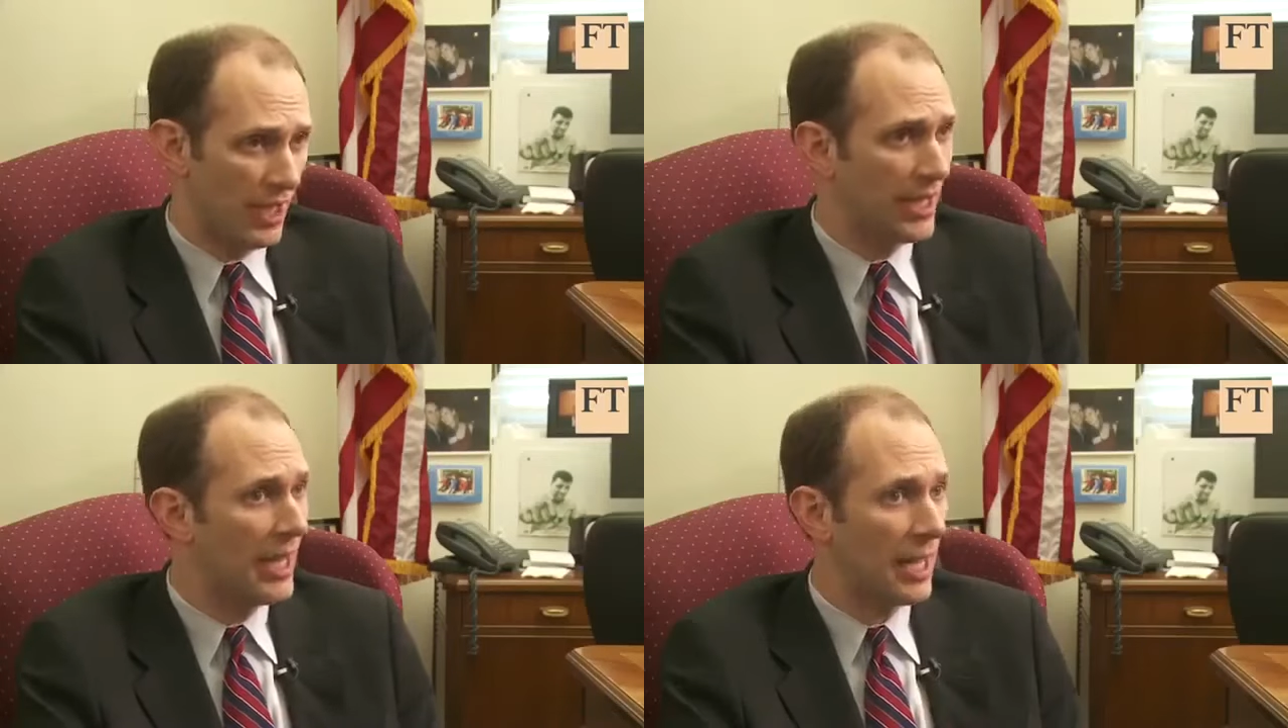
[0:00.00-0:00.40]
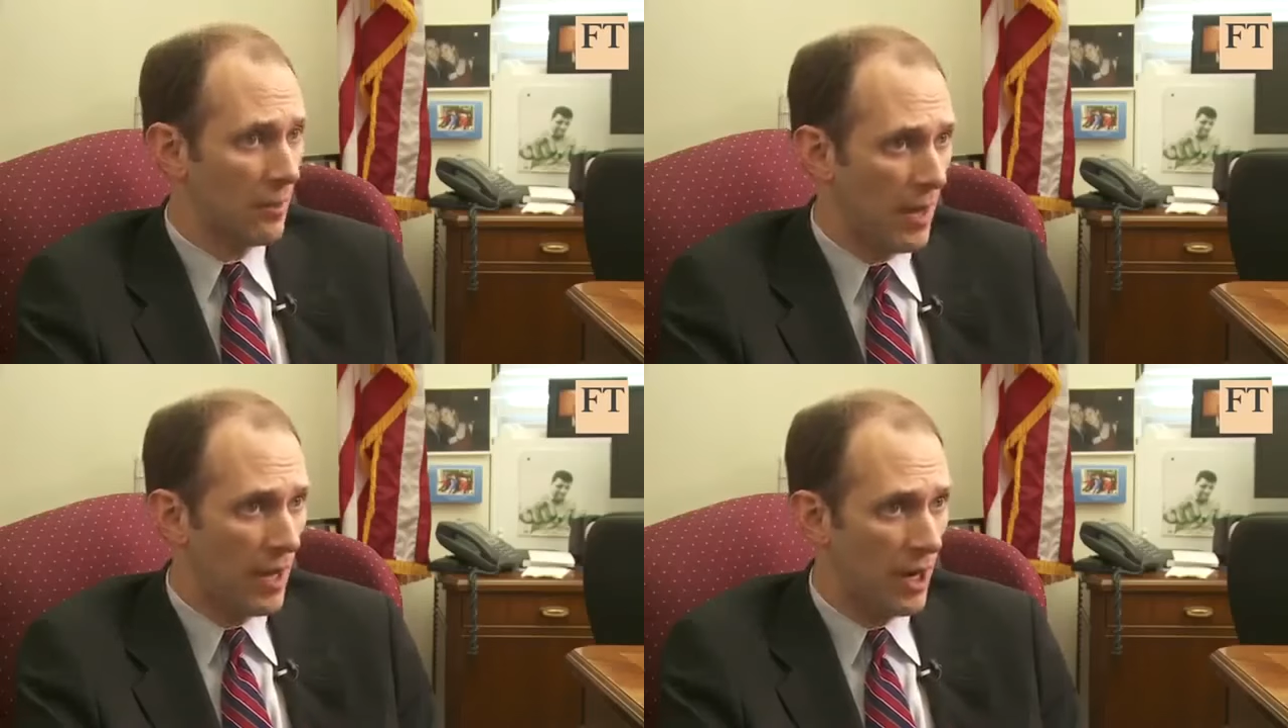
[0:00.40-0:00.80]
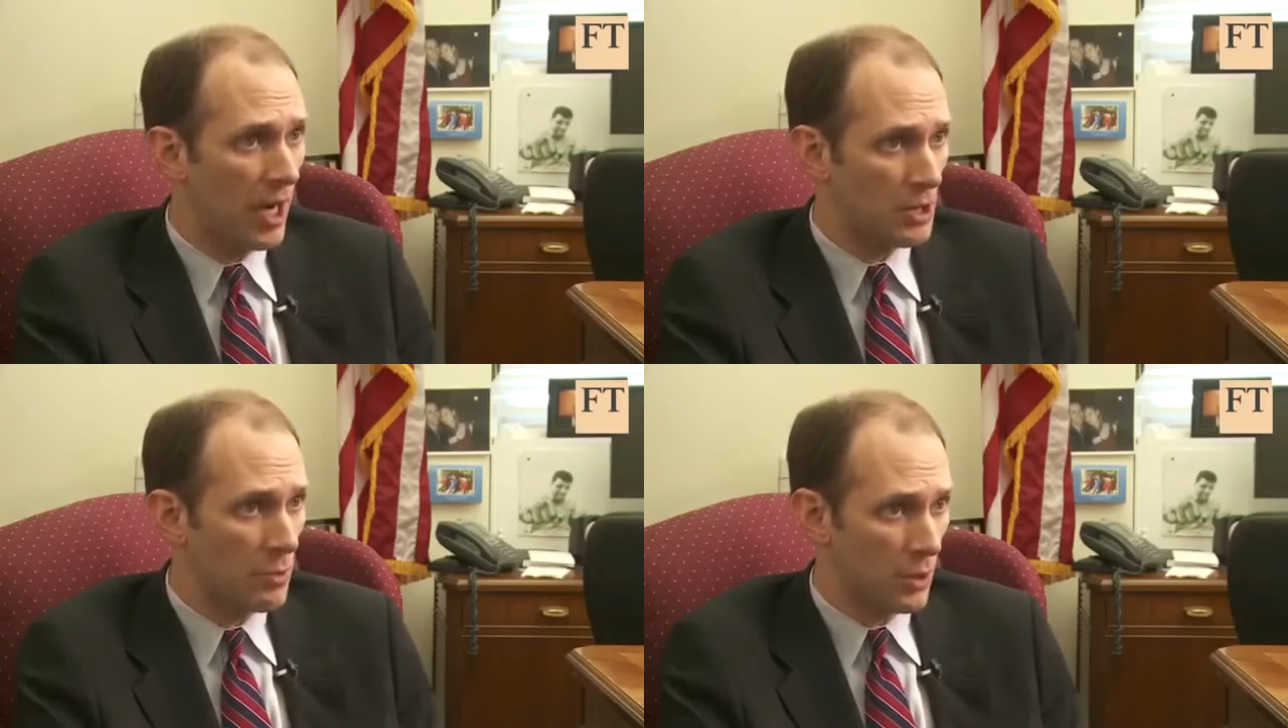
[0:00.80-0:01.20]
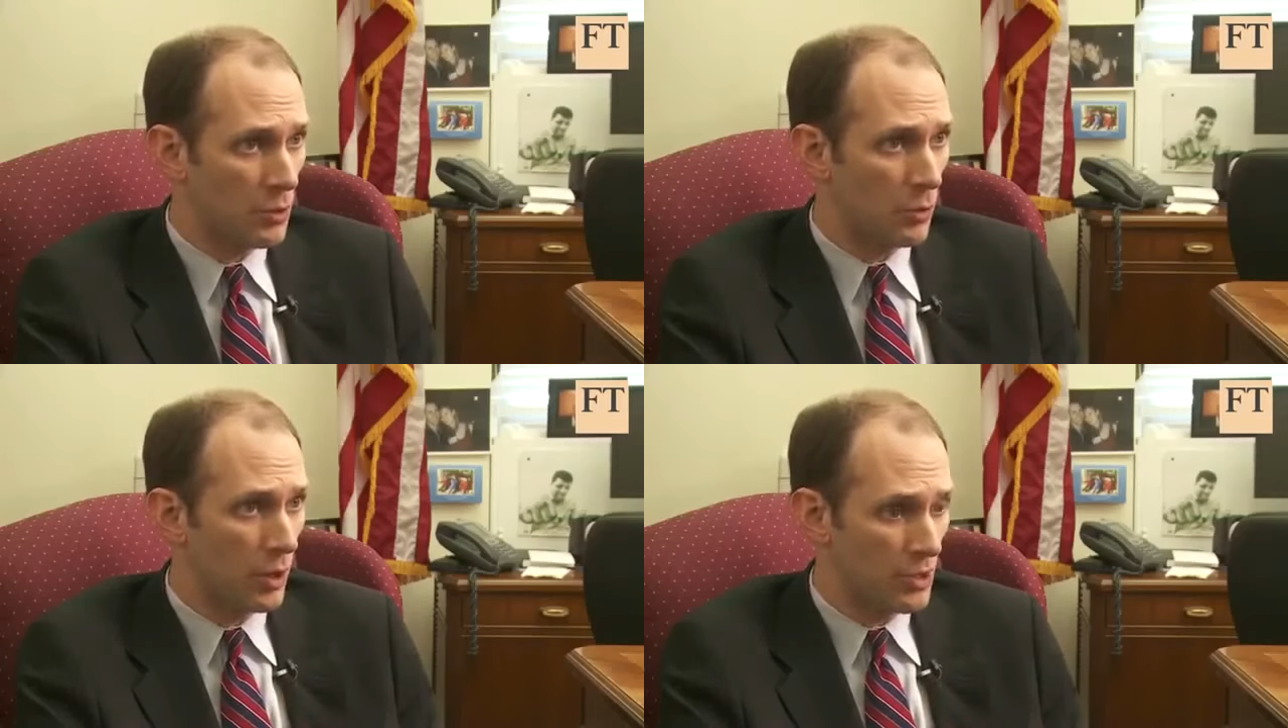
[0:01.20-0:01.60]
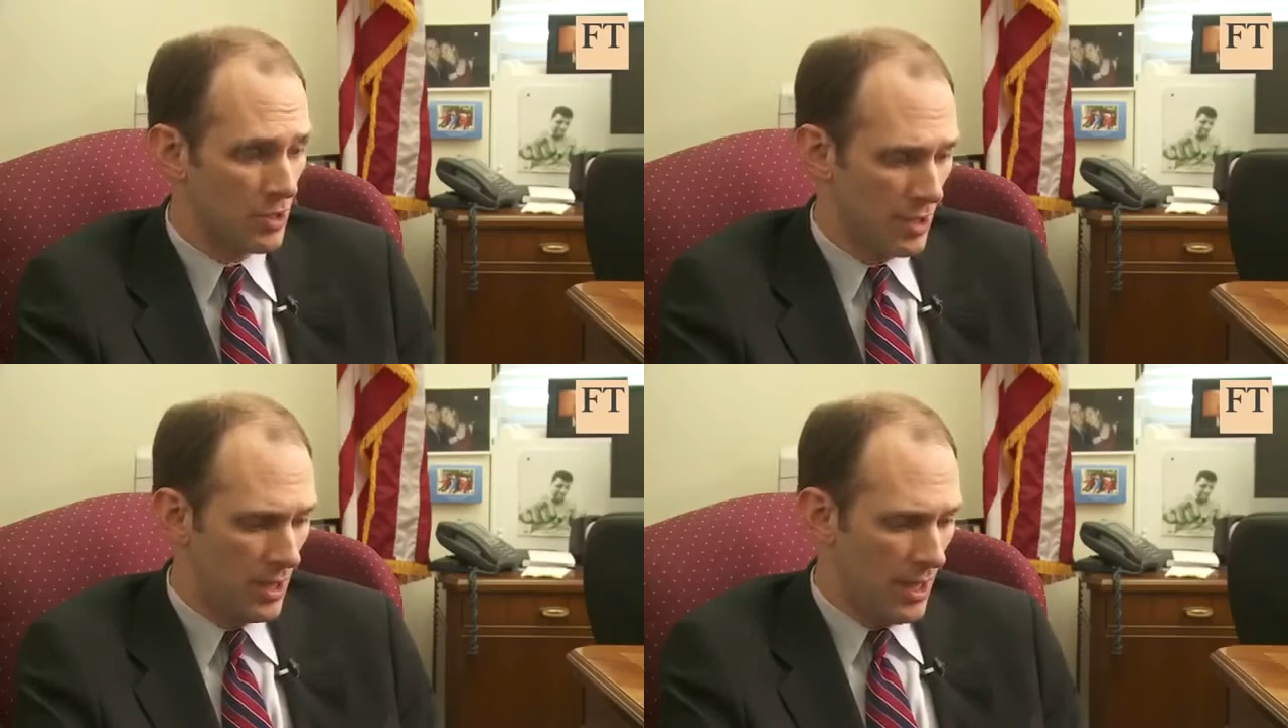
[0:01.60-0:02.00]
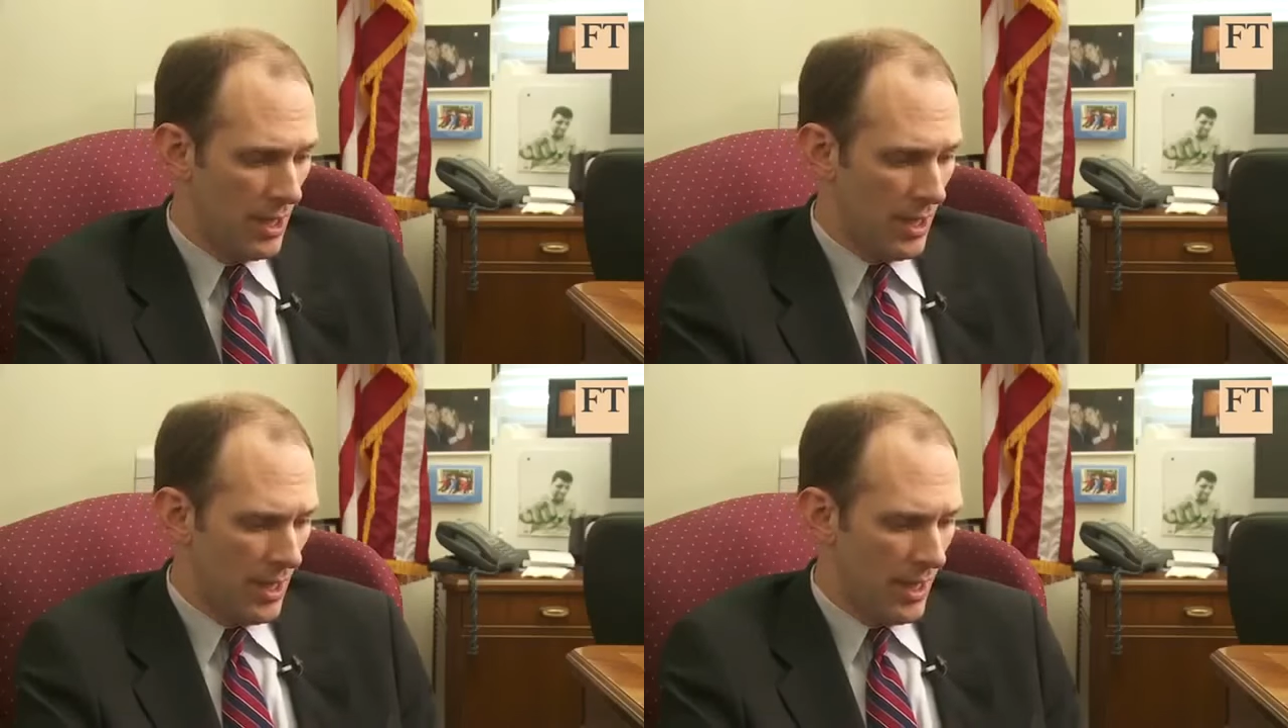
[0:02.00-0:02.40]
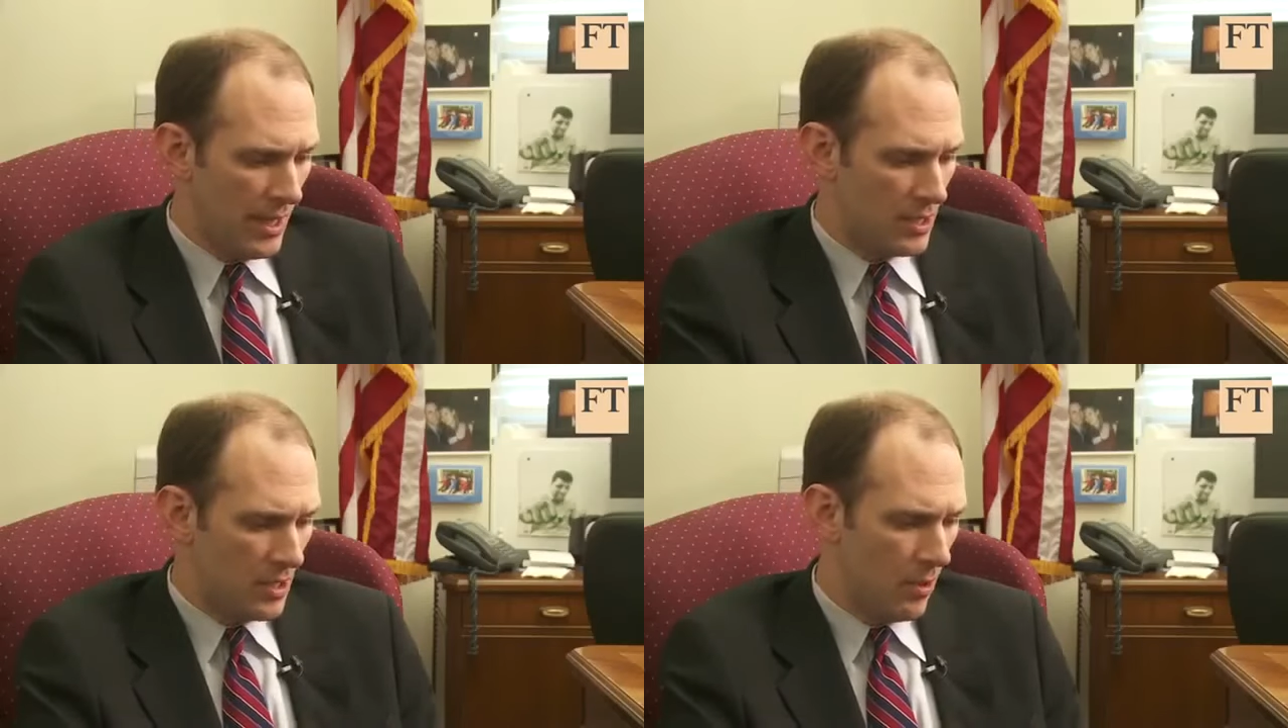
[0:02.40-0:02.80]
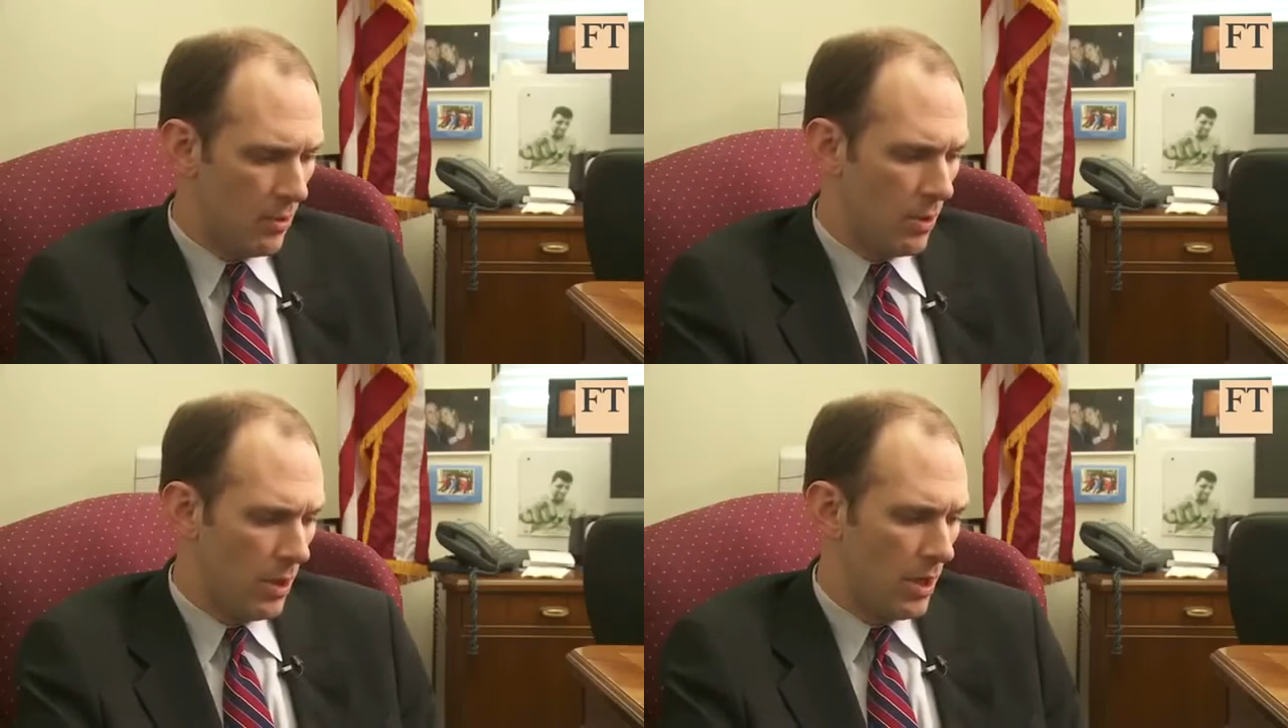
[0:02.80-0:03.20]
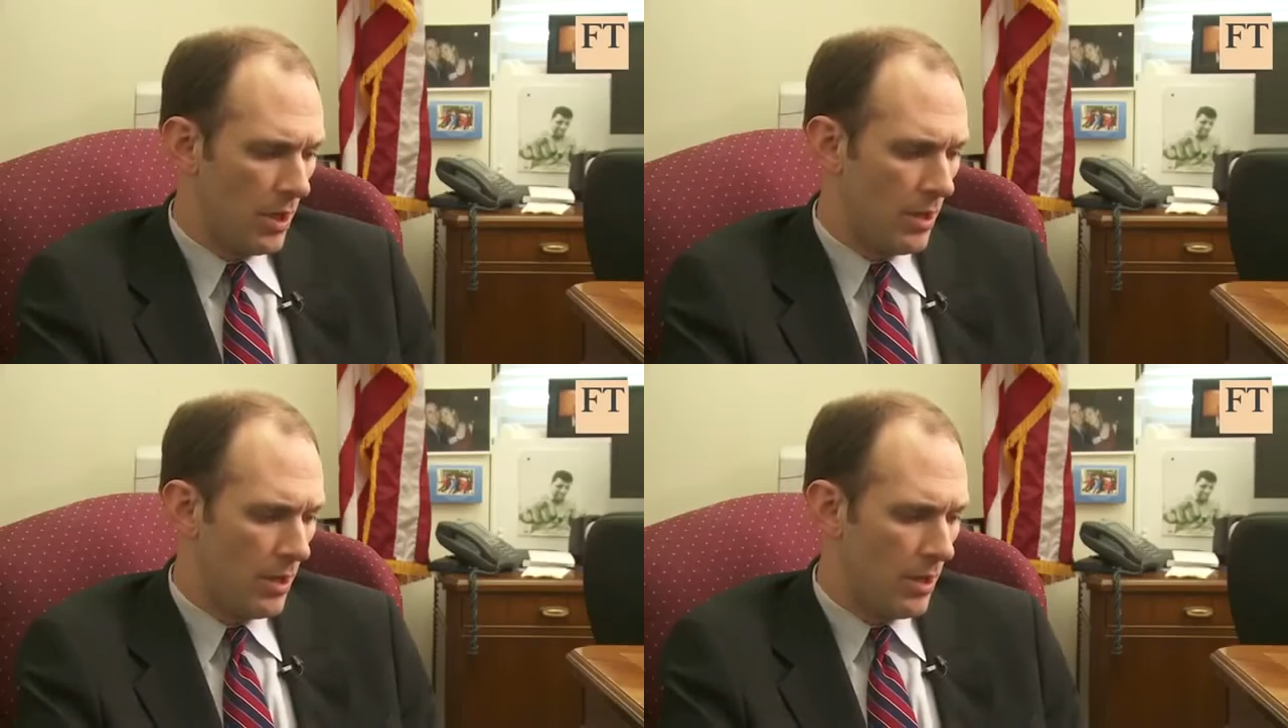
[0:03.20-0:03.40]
again, about entrepreneurs. So